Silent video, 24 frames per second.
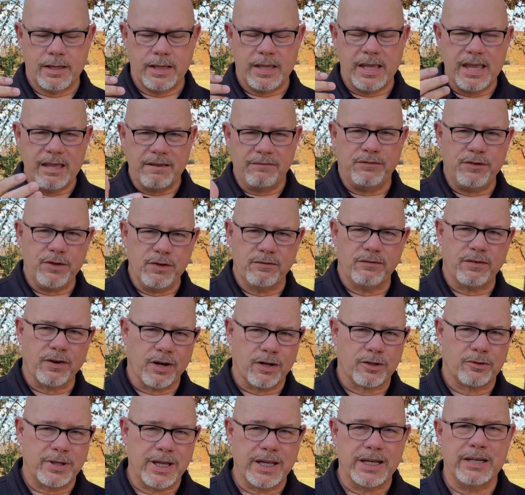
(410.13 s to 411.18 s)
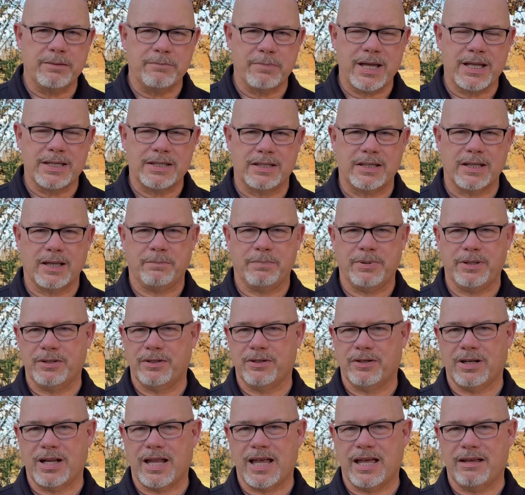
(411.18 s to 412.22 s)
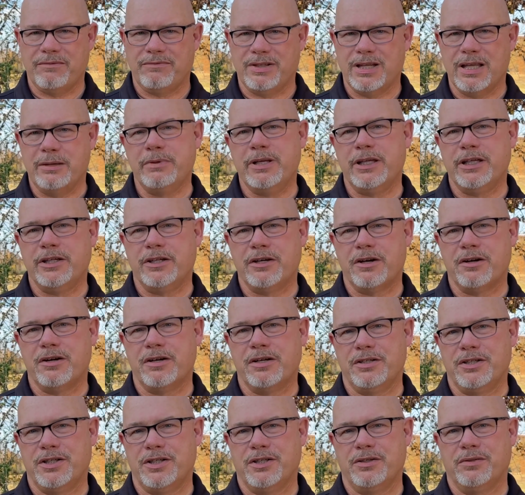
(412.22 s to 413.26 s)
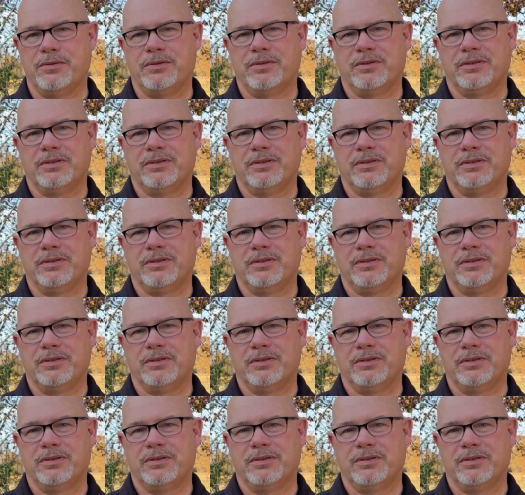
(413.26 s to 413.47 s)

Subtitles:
If you've already messed up in your life, let me encourage you.